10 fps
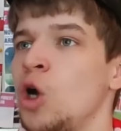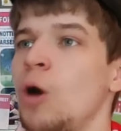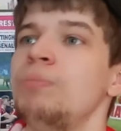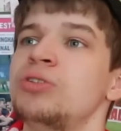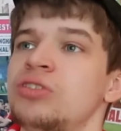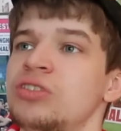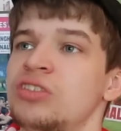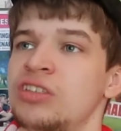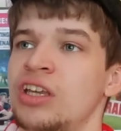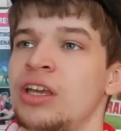competent
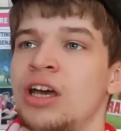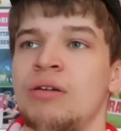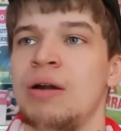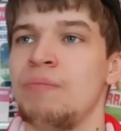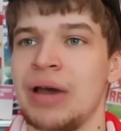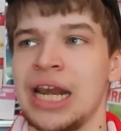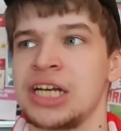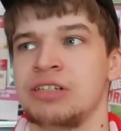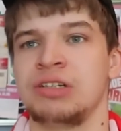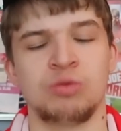CEO and
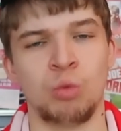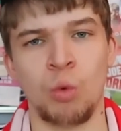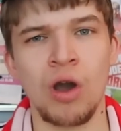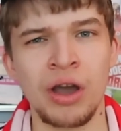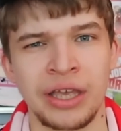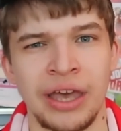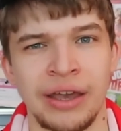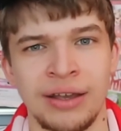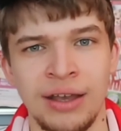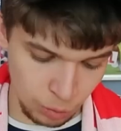manager, and it's
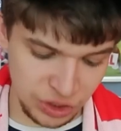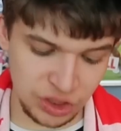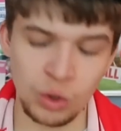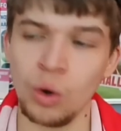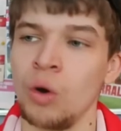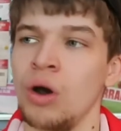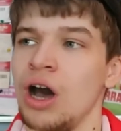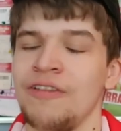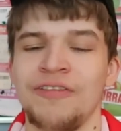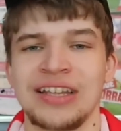working. We saw
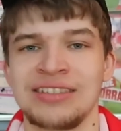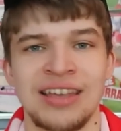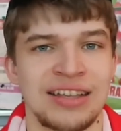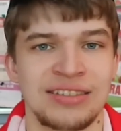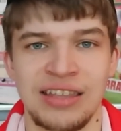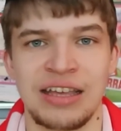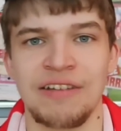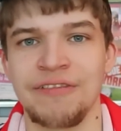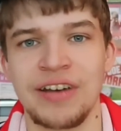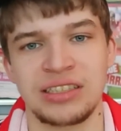a fantastic,
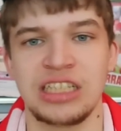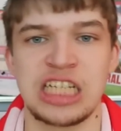vastly